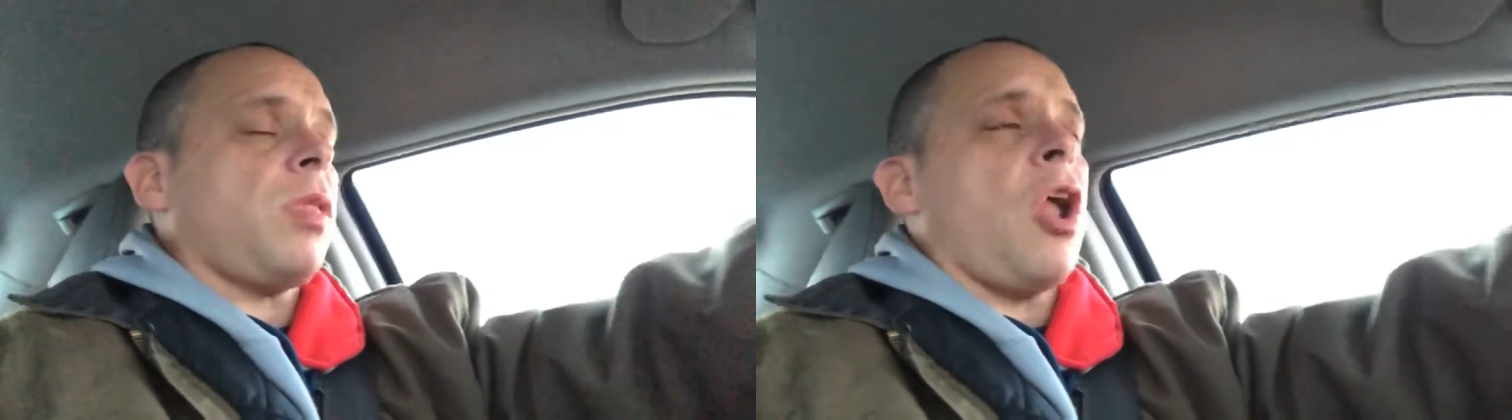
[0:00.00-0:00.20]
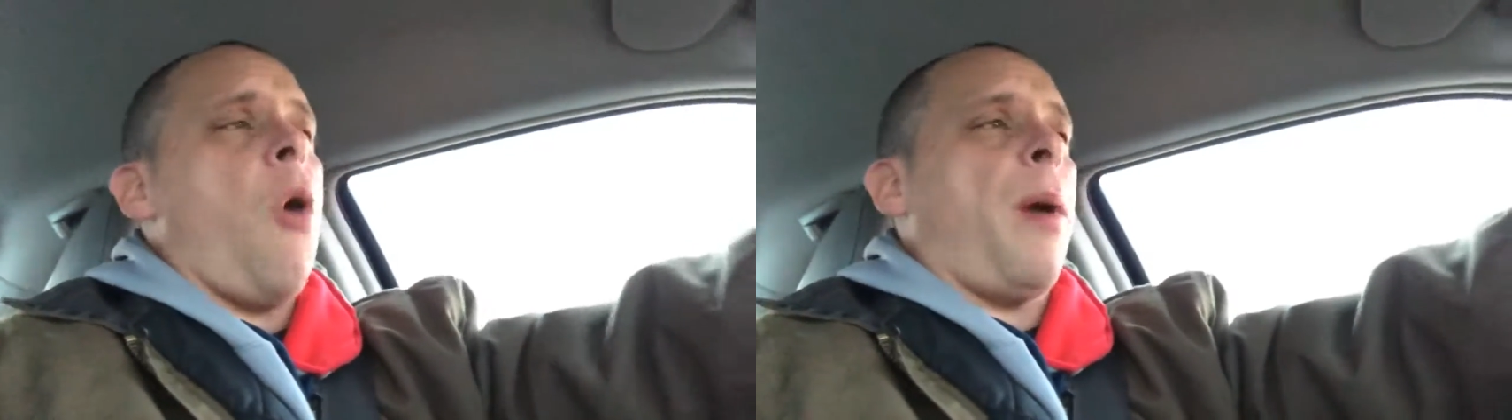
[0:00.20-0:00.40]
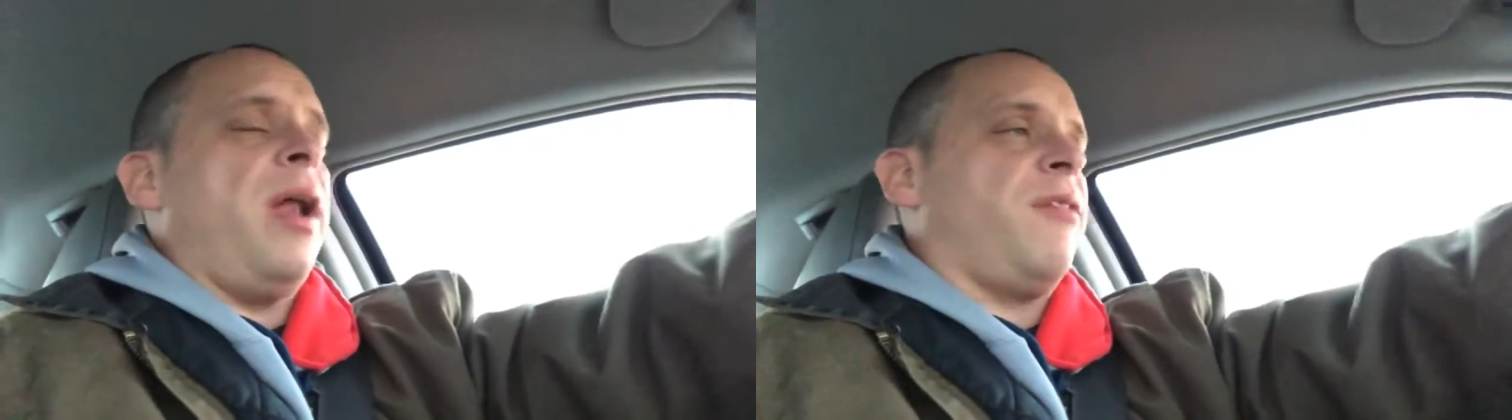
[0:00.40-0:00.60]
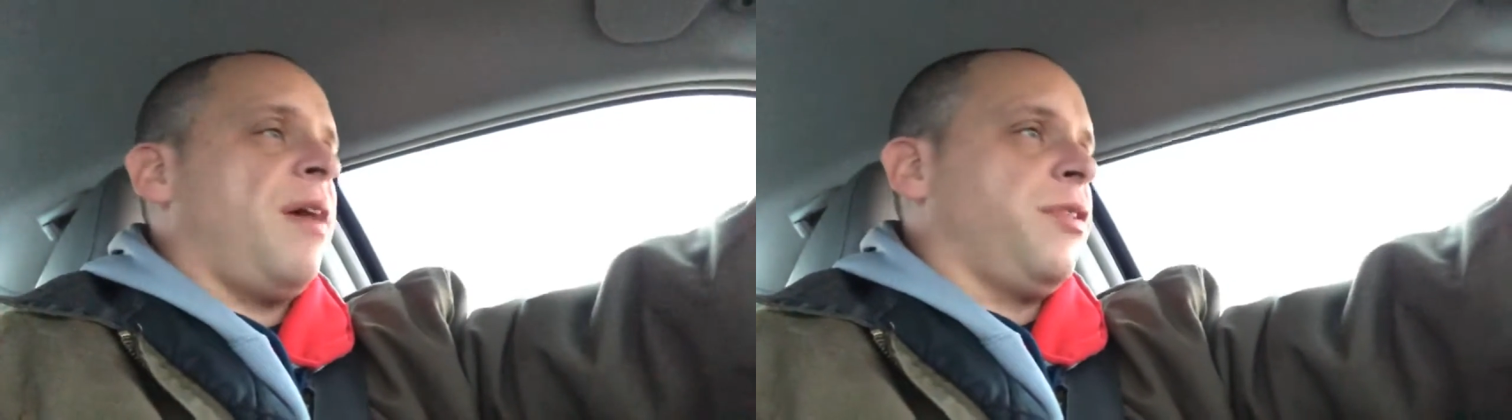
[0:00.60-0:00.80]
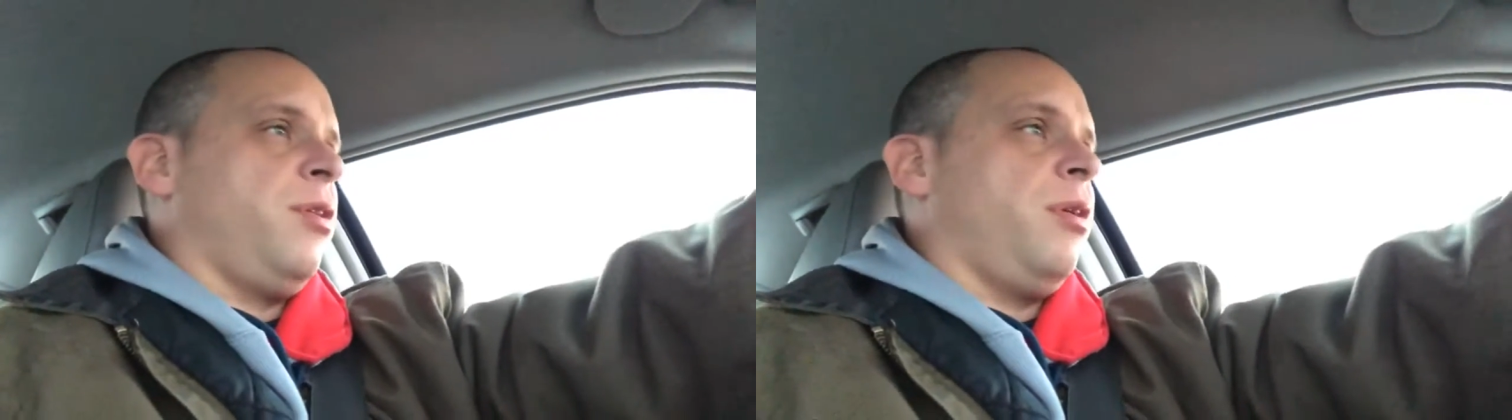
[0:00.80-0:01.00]
hope I never
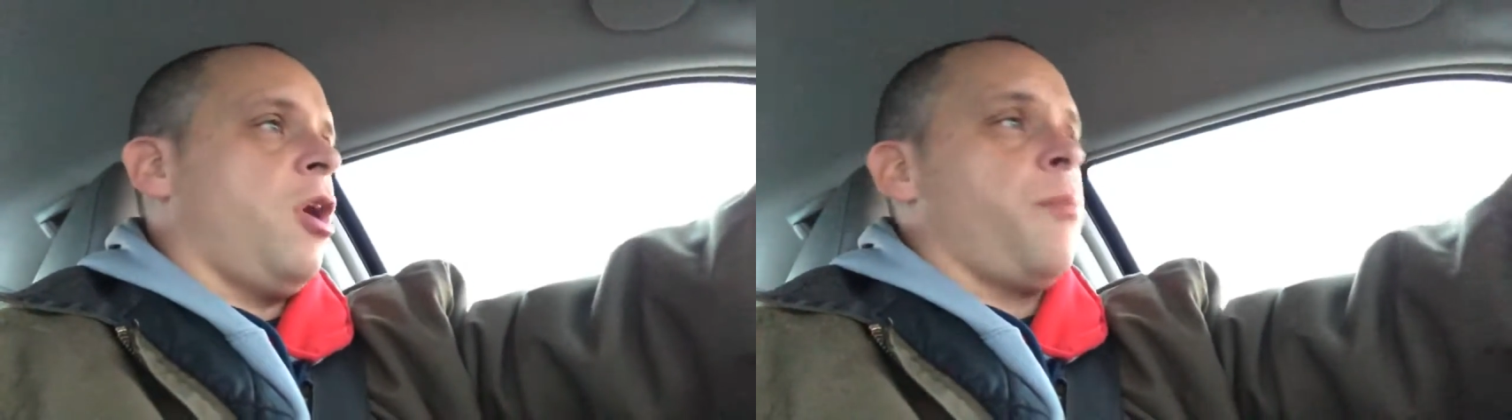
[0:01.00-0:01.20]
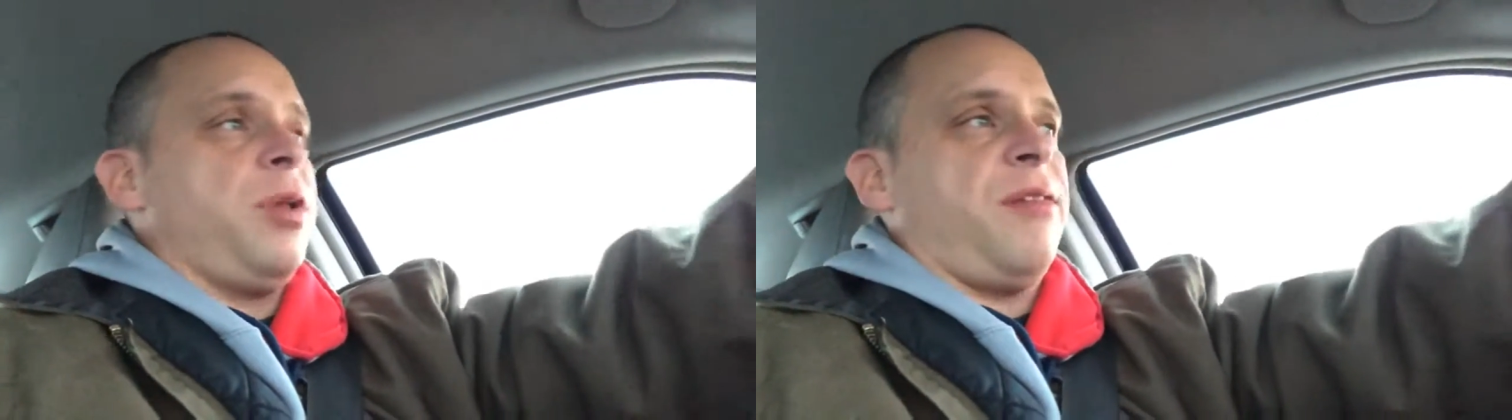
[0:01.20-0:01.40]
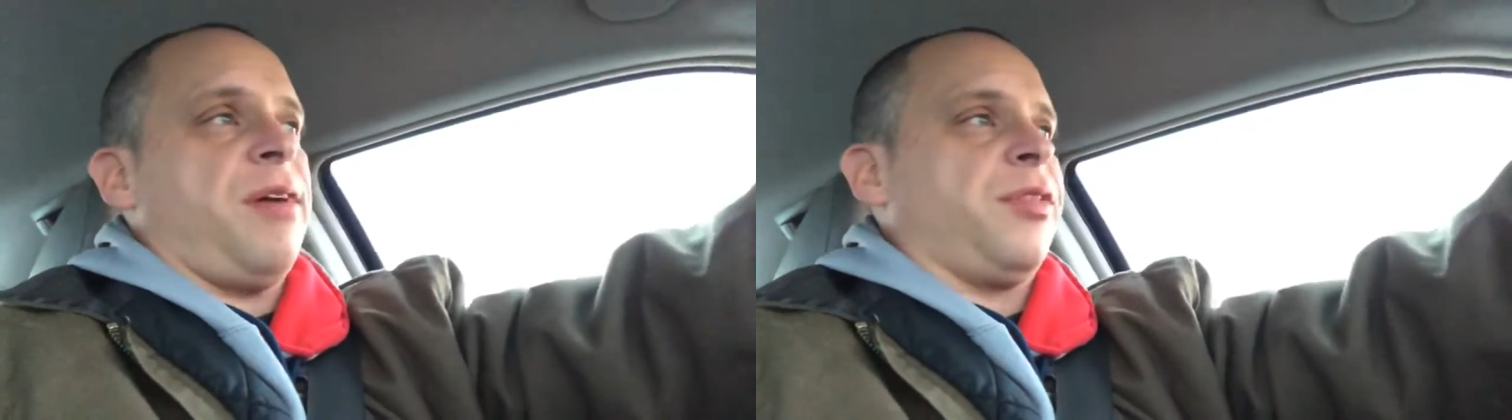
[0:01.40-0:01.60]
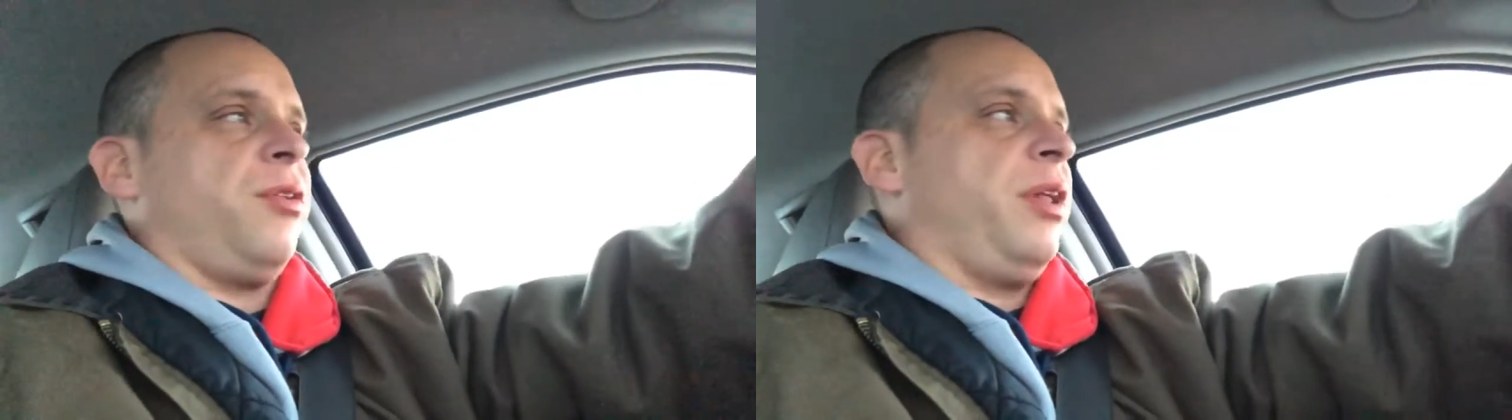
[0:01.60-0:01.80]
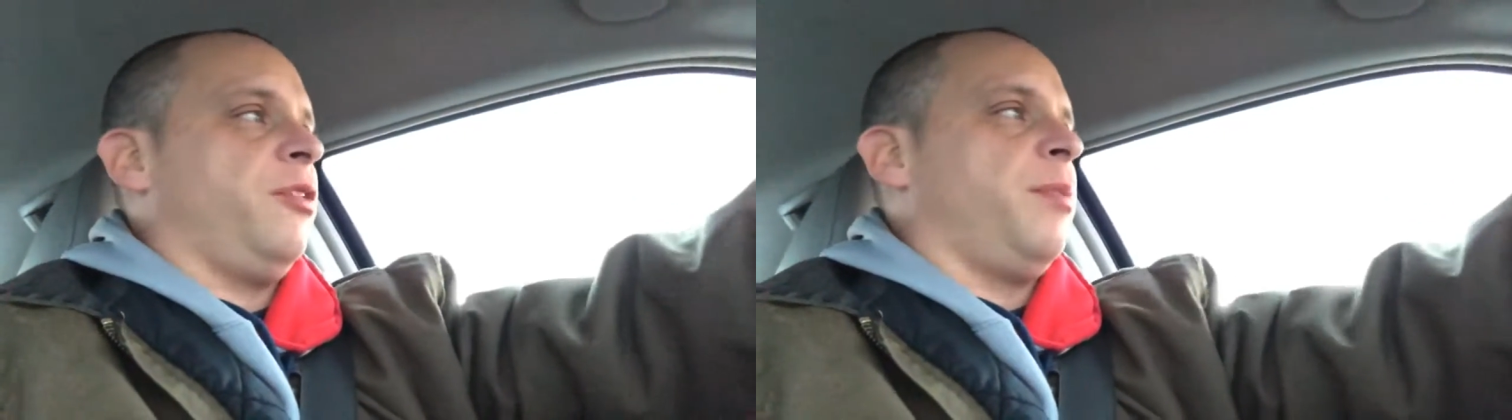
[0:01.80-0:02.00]
have to do it, and I hope you never have to do
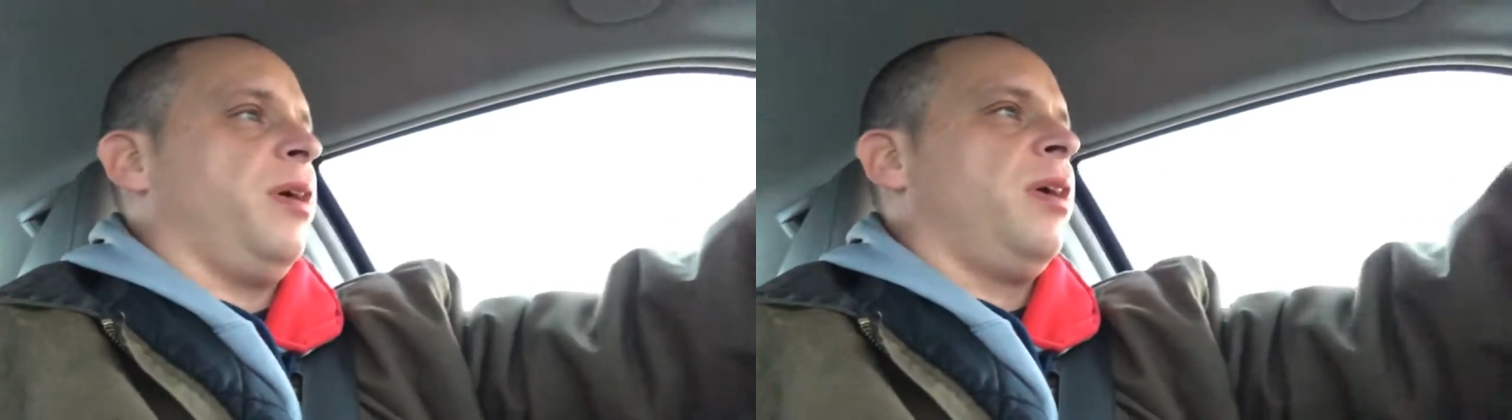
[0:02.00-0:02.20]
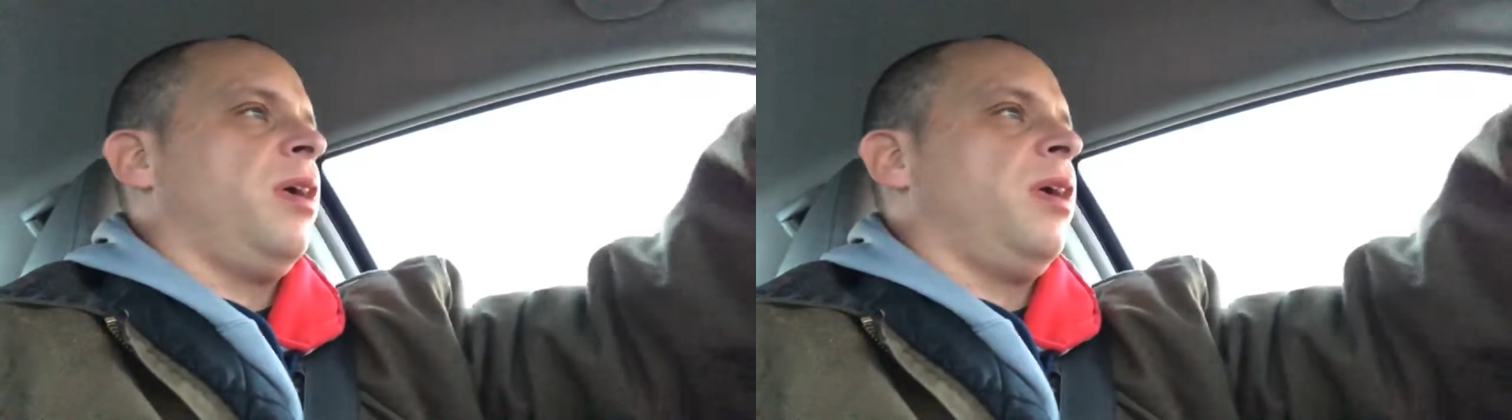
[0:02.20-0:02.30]
it either, but